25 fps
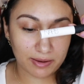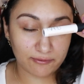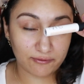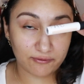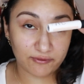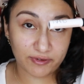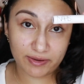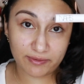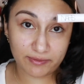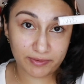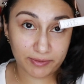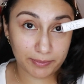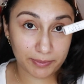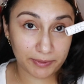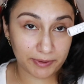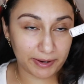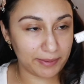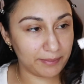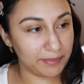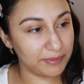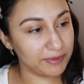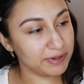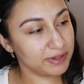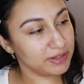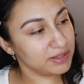favorite
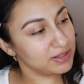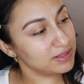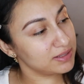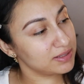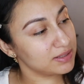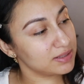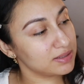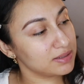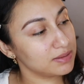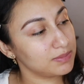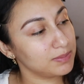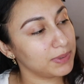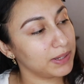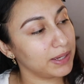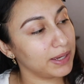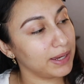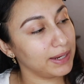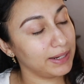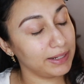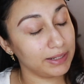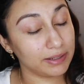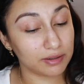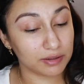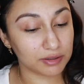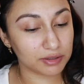primer. This is by
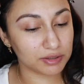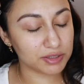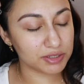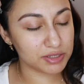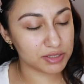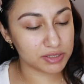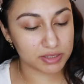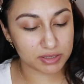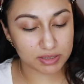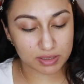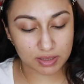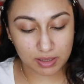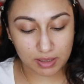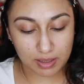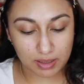NARS.